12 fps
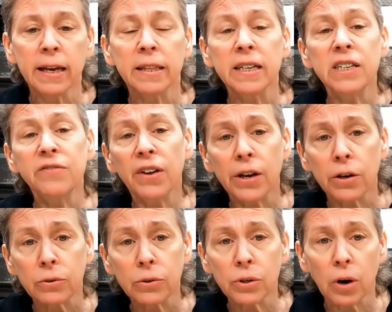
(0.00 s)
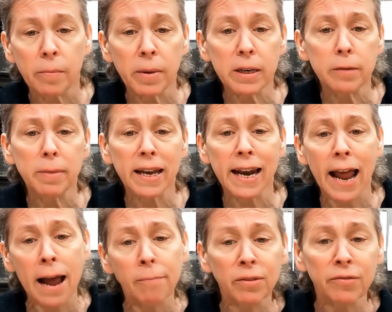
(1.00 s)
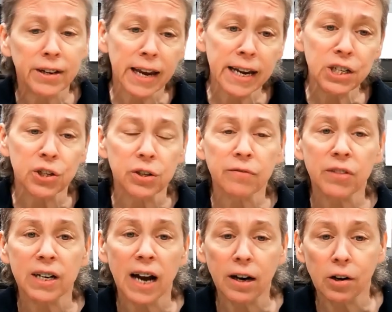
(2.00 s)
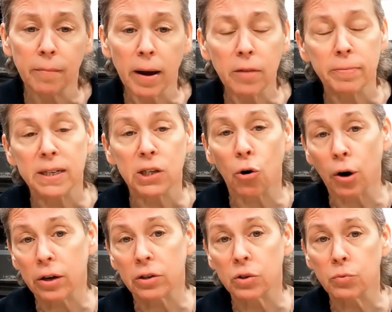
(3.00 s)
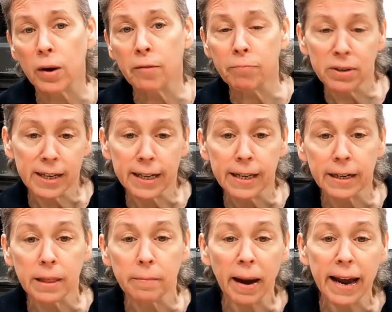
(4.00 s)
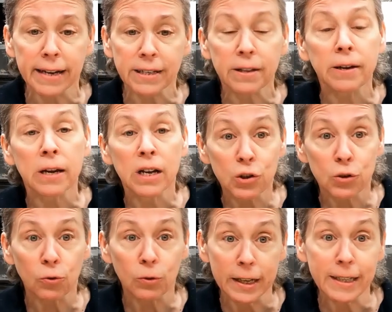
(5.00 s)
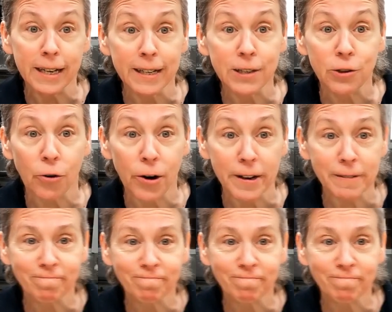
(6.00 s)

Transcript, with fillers: These videos are meant to be an amplification of the Dr. Mouthpiece articles we have presented in the past, so let's get started.